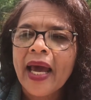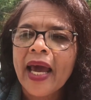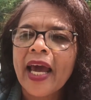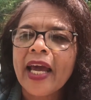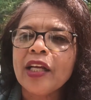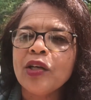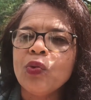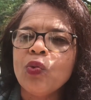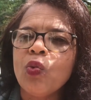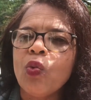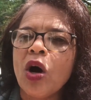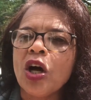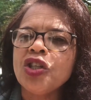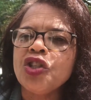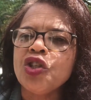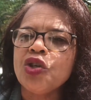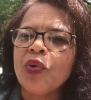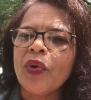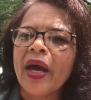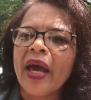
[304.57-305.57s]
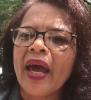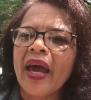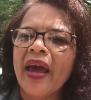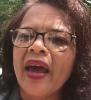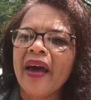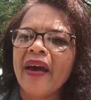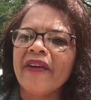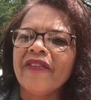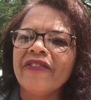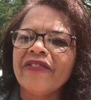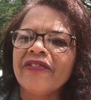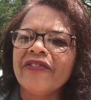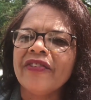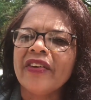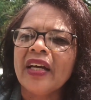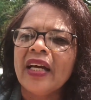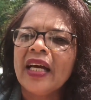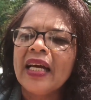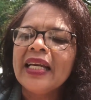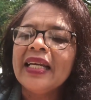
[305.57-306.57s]
and what you have
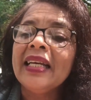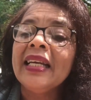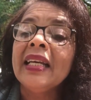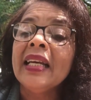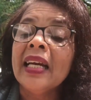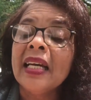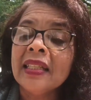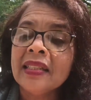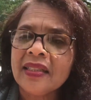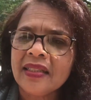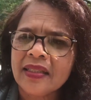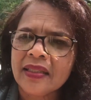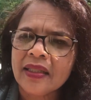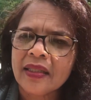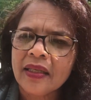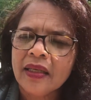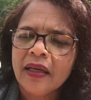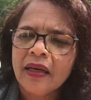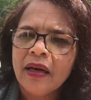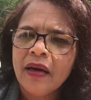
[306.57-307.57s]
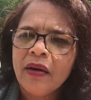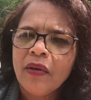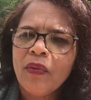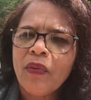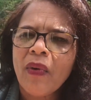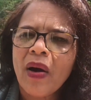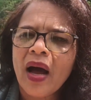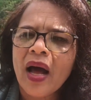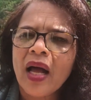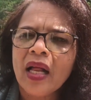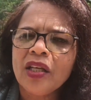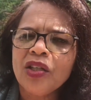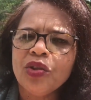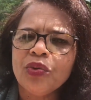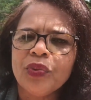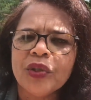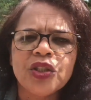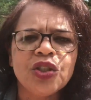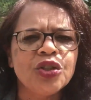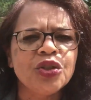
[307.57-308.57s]
learnt while
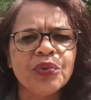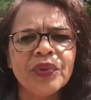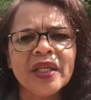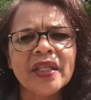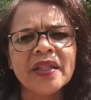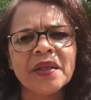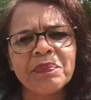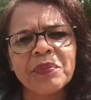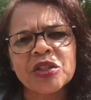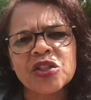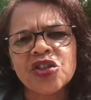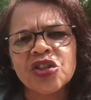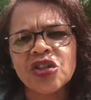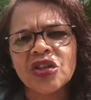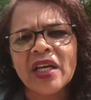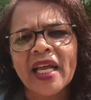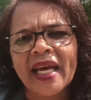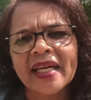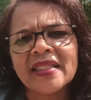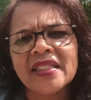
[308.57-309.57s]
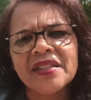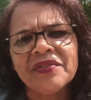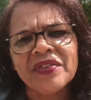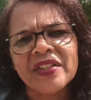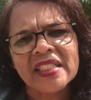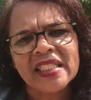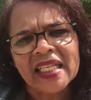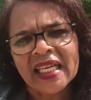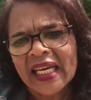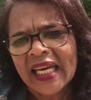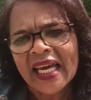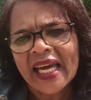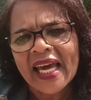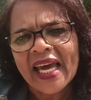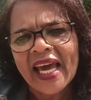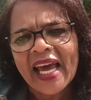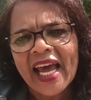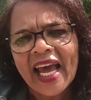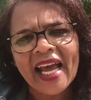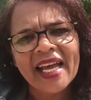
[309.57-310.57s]
you were doing the particular activity,
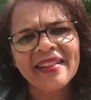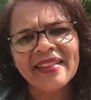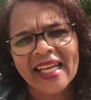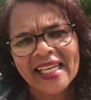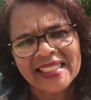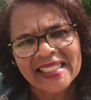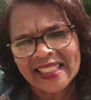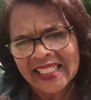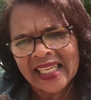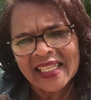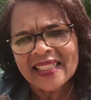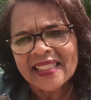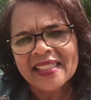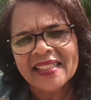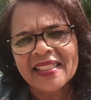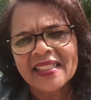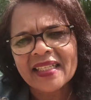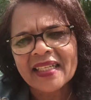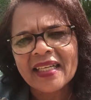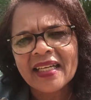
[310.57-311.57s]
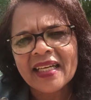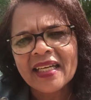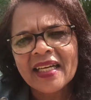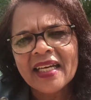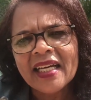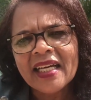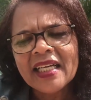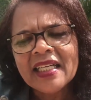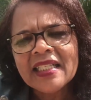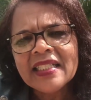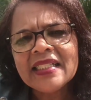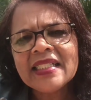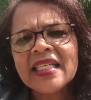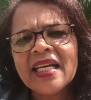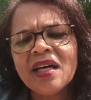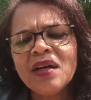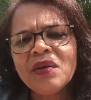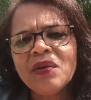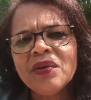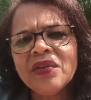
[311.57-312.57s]
and that's it.
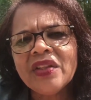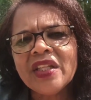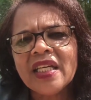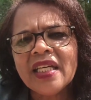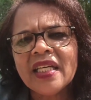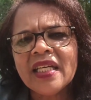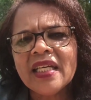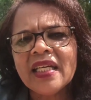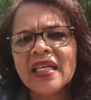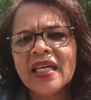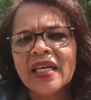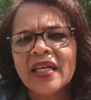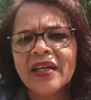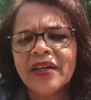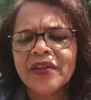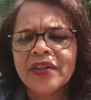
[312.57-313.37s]
So the